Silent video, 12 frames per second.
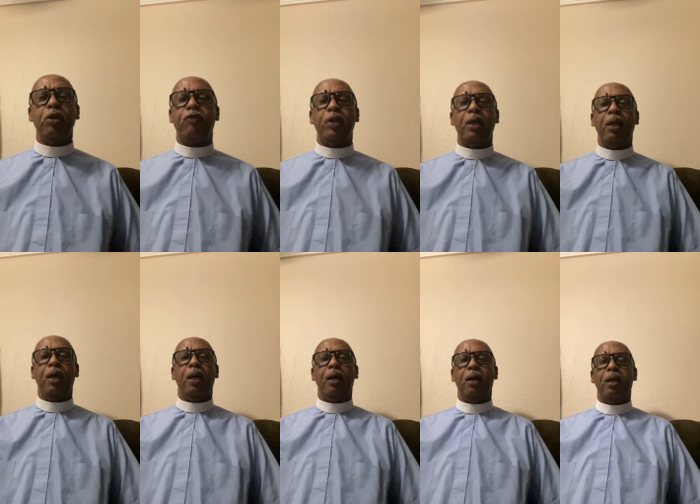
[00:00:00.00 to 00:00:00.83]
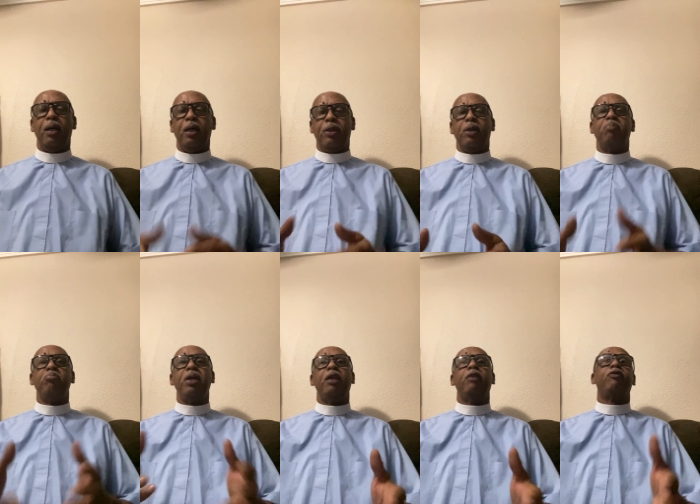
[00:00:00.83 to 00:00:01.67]
if it hadn't
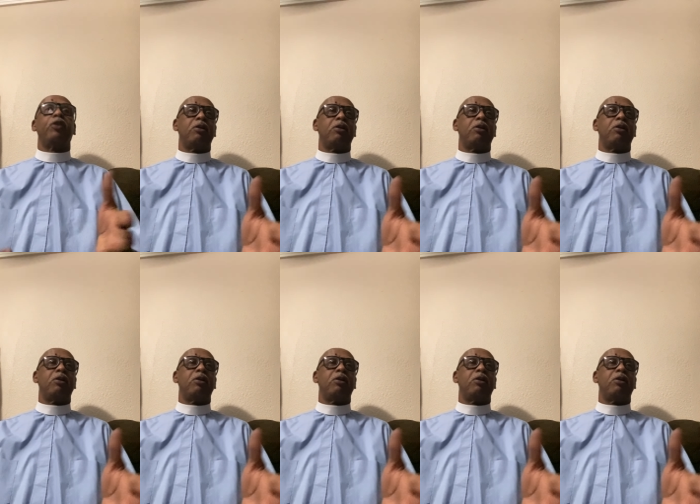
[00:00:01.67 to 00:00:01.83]
been for